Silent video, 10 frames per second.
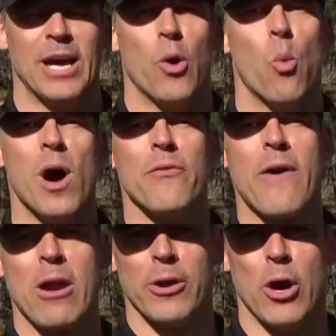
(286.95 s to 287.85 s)
One
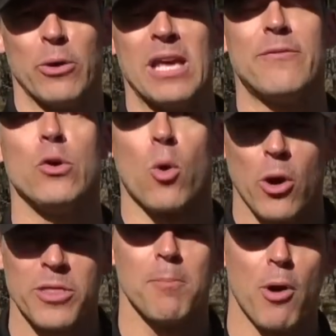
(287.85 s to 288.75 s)
final note, if you
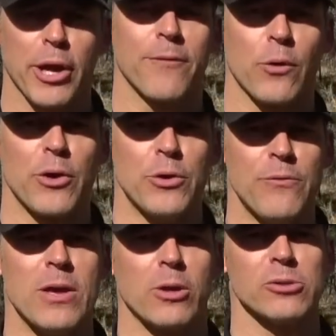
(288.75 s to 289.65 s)
are in the market for a new
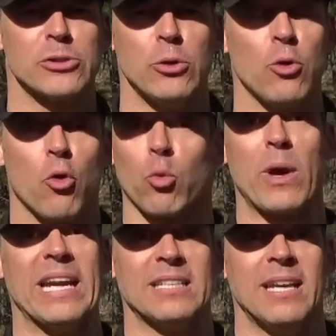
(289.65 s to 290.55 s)
vehicle soon,
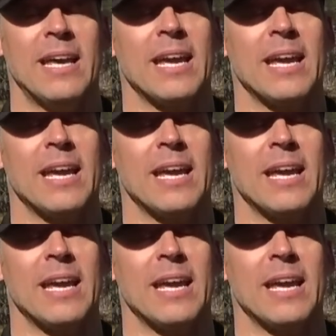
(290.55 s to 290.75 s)
great.